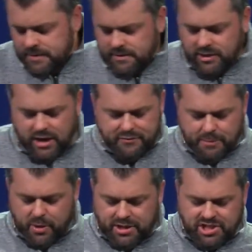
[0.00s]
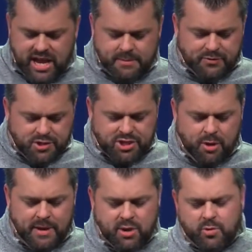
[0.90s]
Love the book of James for
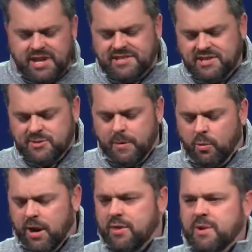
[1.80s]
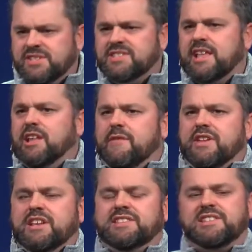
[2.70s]
so many reasons, but one of the reasons I love
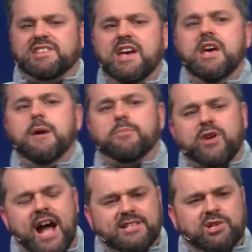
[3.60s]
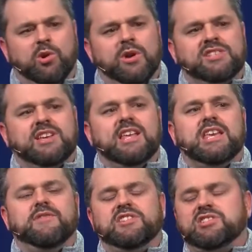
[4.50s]
it is it's practical and it's going to
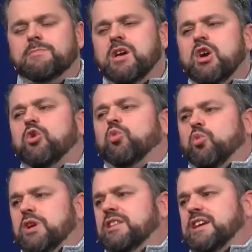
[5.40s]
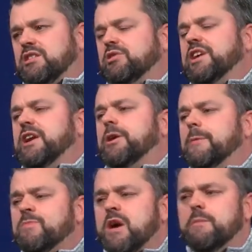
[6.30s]
give us some really
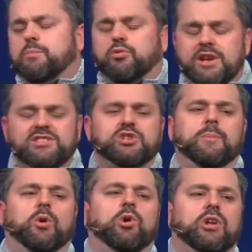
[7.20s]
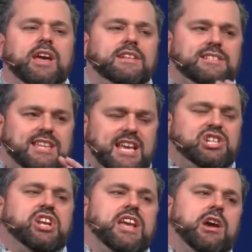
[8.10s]
clear principled
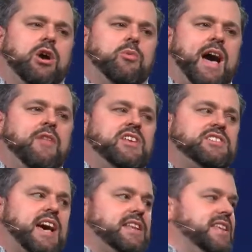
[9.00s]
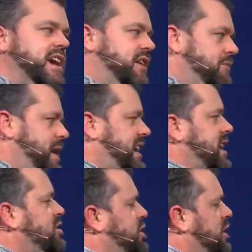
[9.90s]
teaching around this idea of
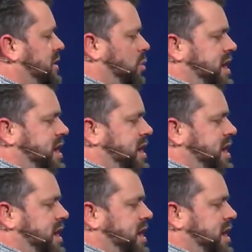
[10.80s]
making sure that